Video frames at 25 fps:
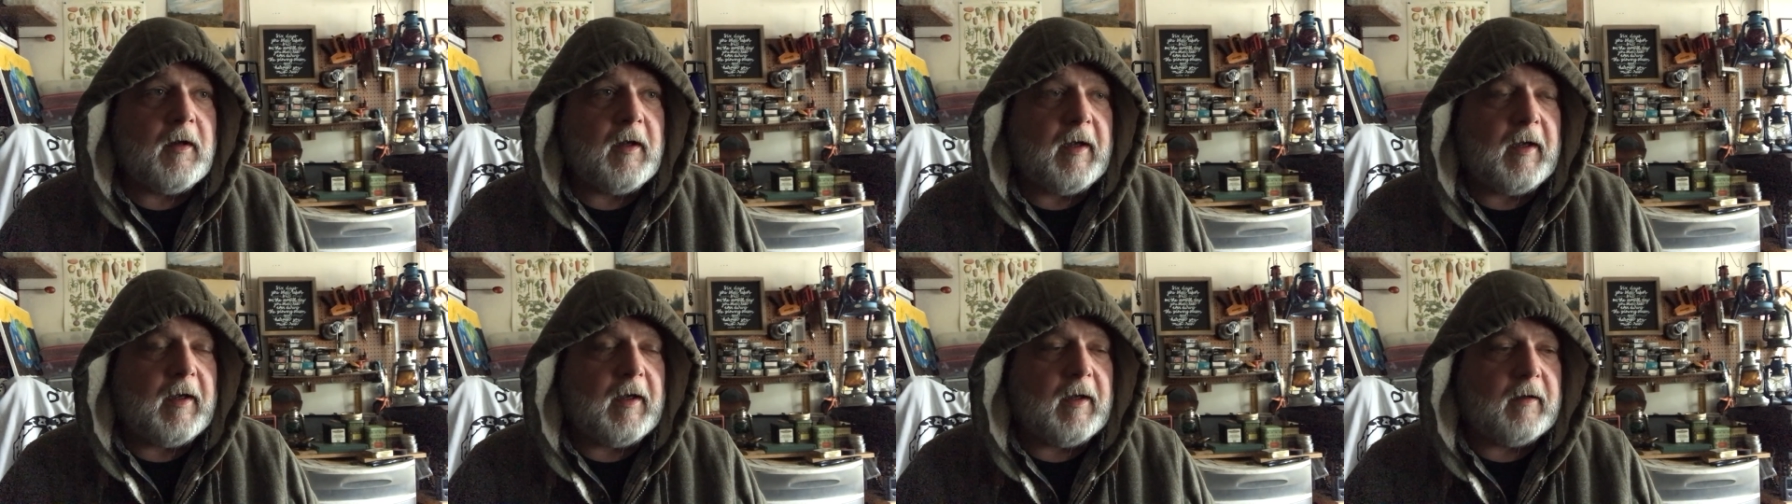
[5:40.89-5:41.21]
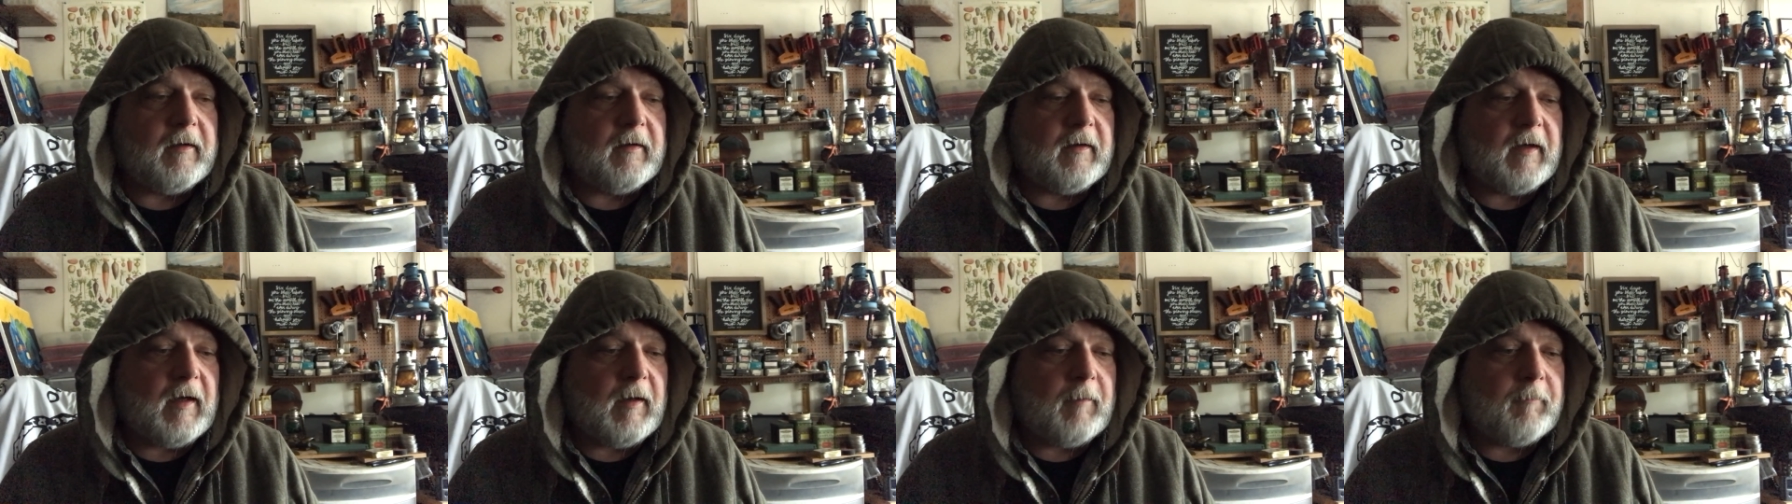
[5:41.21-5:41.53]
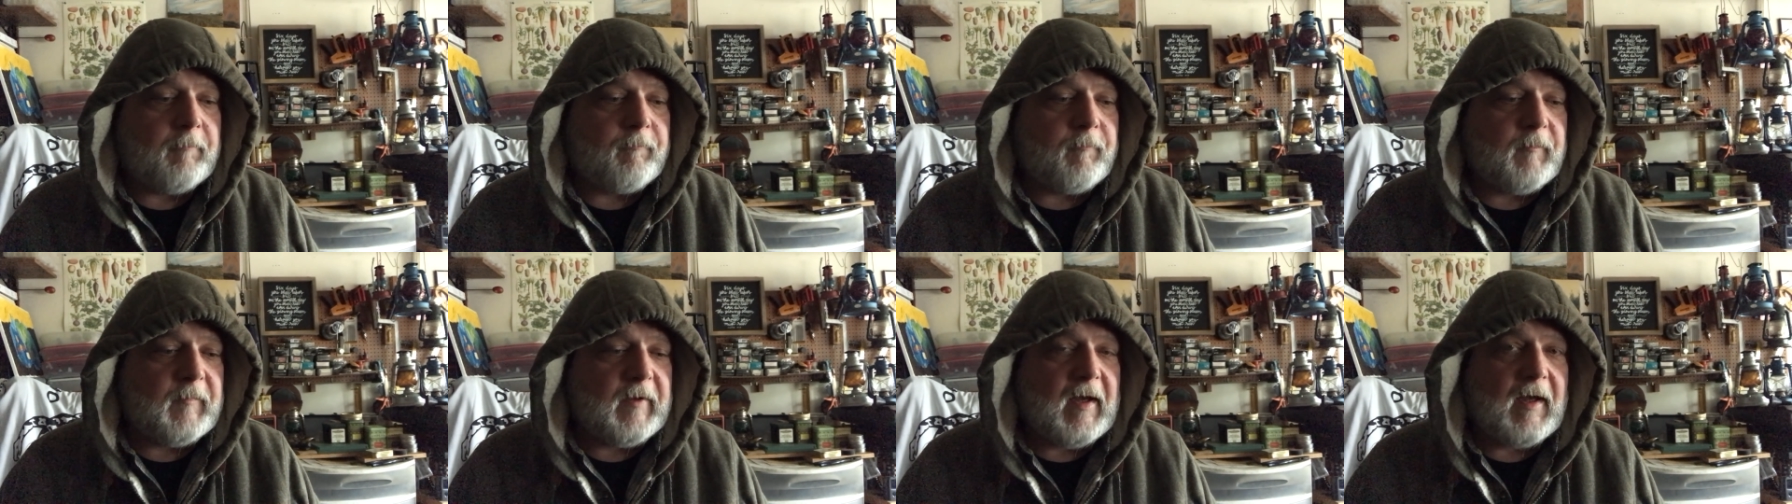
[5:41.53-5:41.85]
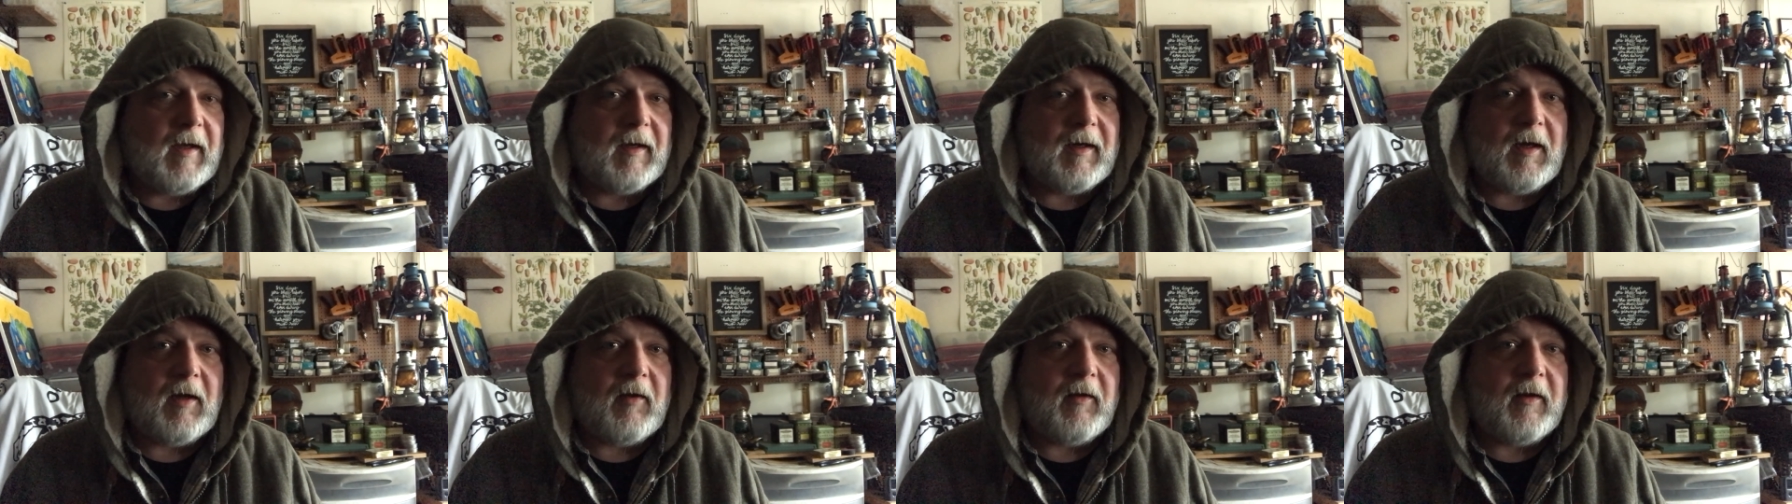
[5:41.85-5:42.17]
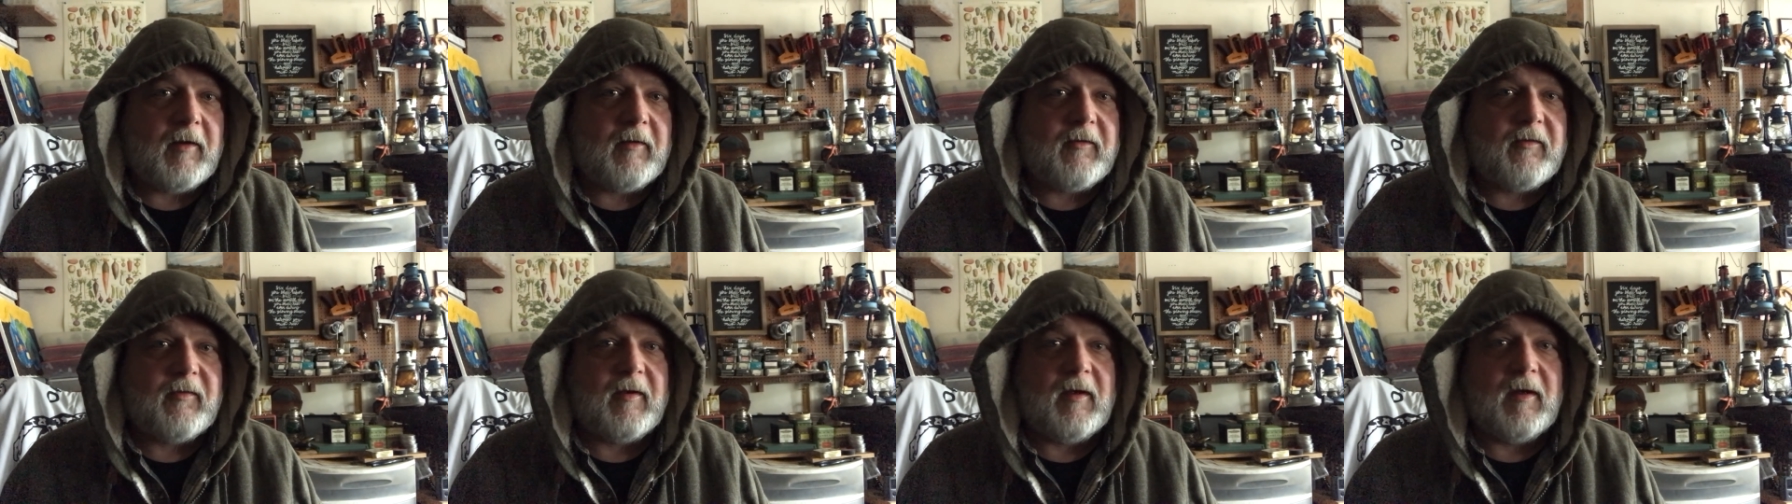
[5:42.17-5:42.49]
And um, yeah, now
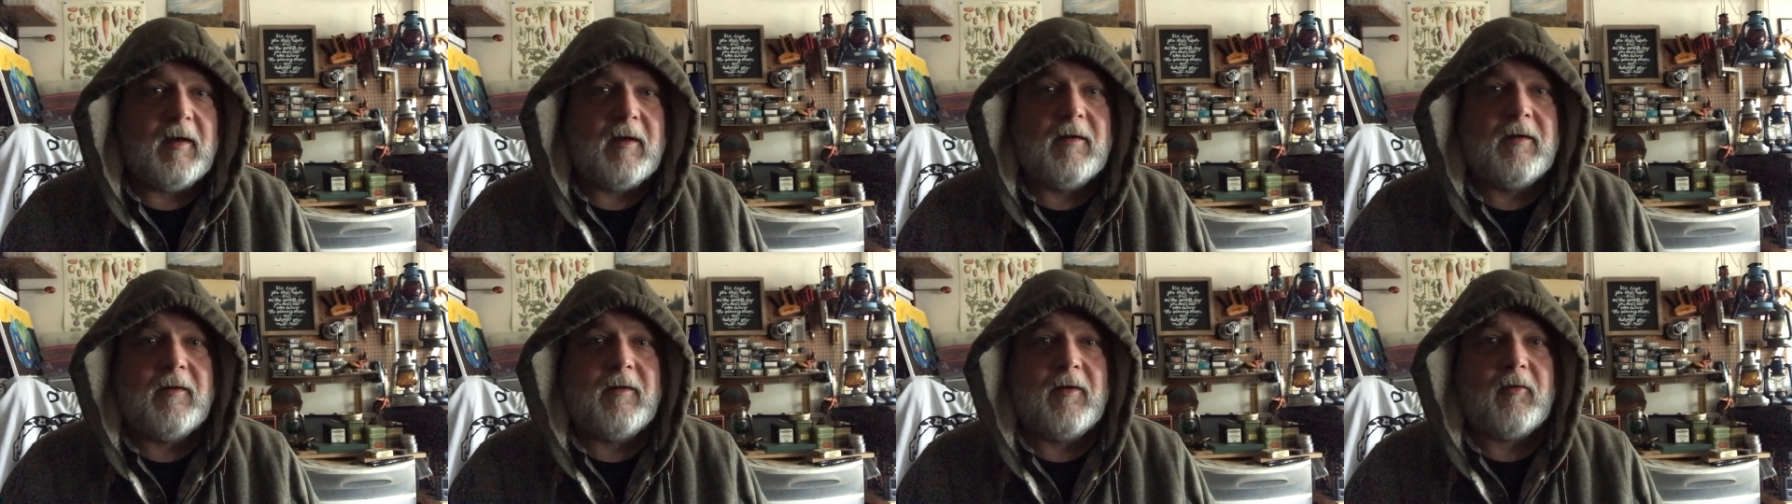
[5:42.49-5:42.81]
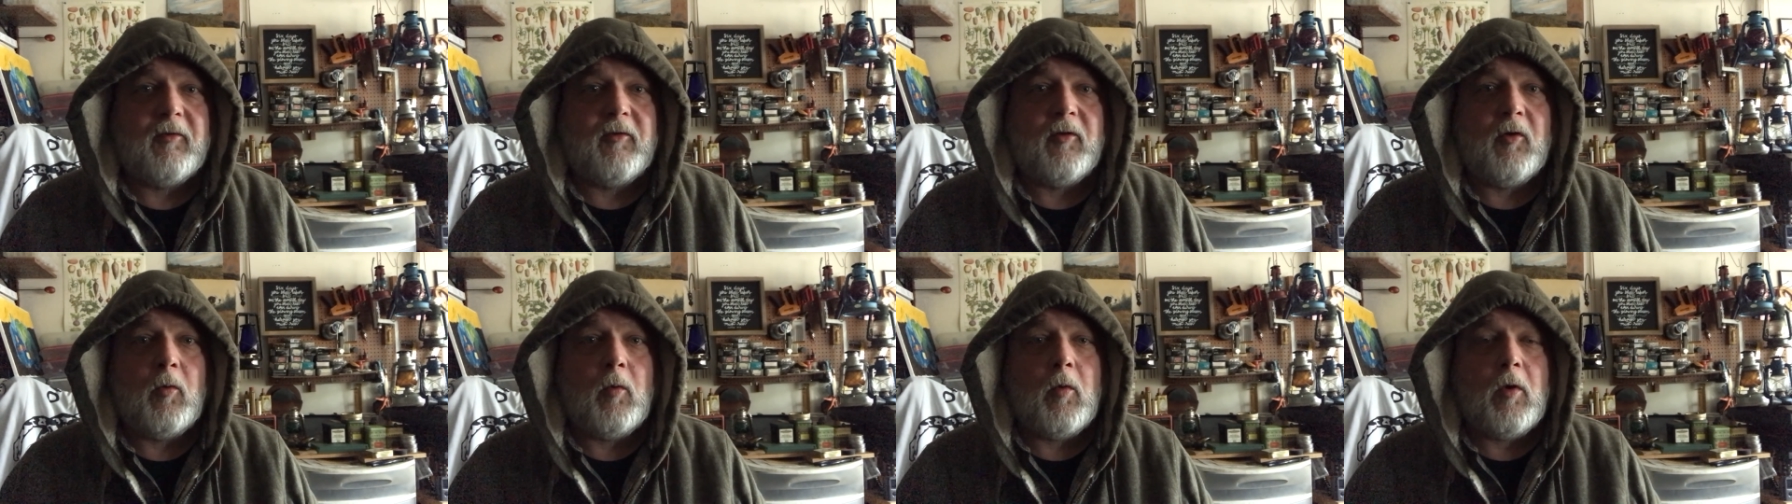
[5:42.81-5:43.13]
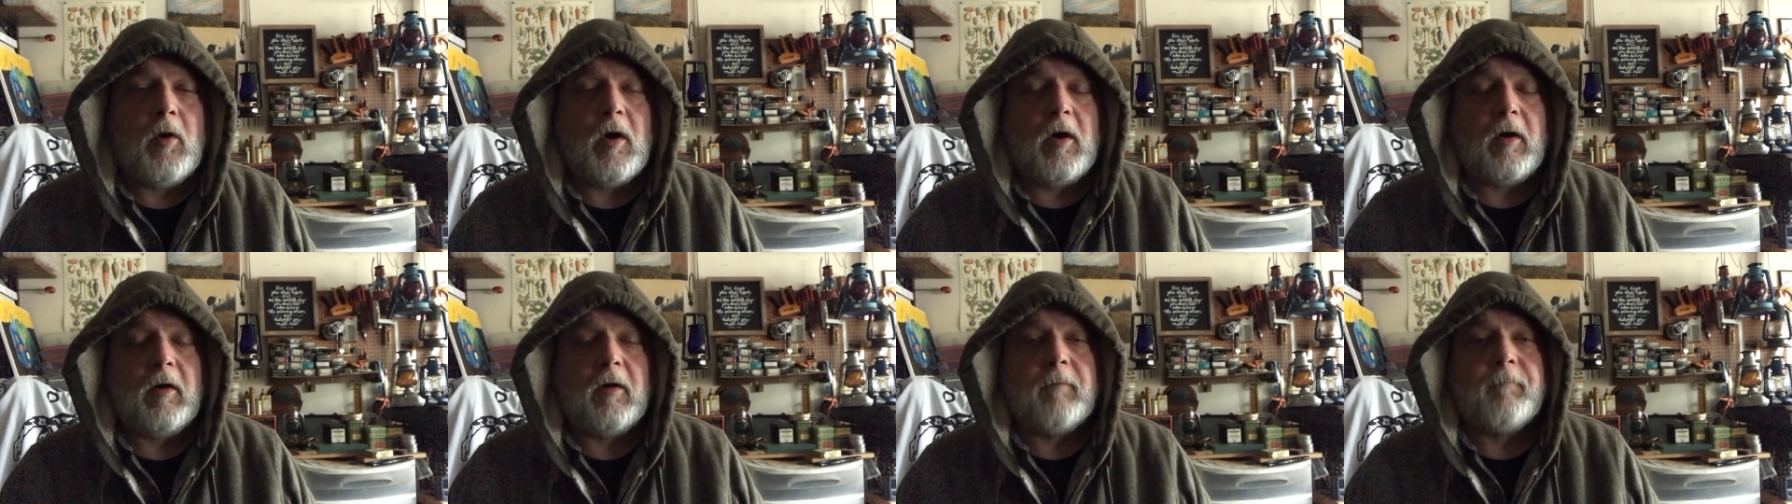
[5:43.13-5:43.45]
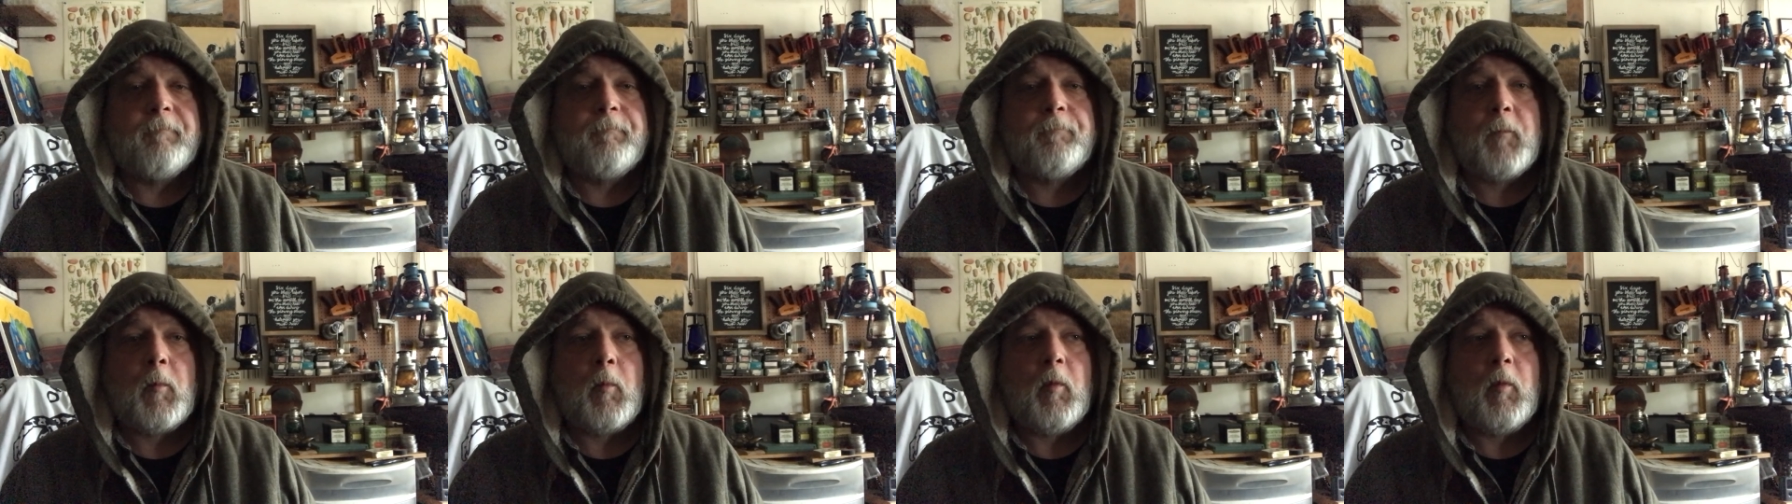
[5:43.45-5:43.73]
that's uh, there's no water.